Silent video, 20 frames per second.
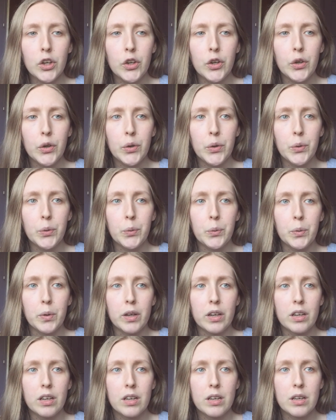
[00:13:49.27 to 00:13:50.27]
who
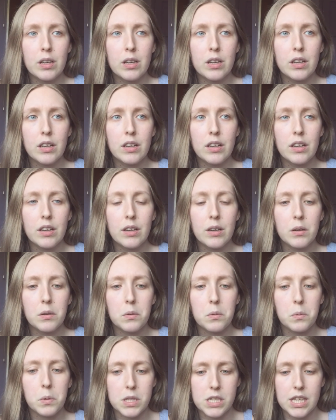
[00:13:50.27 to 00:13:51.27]

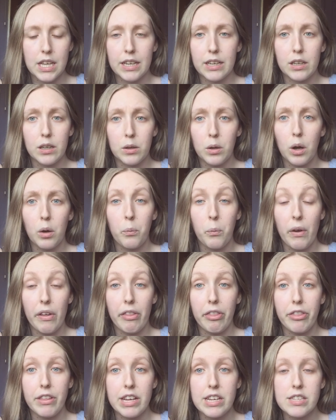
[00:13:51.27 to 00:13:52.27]
was like a
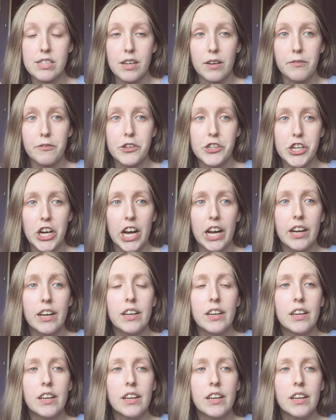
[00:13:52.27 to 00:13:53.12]
wealthy suffragette,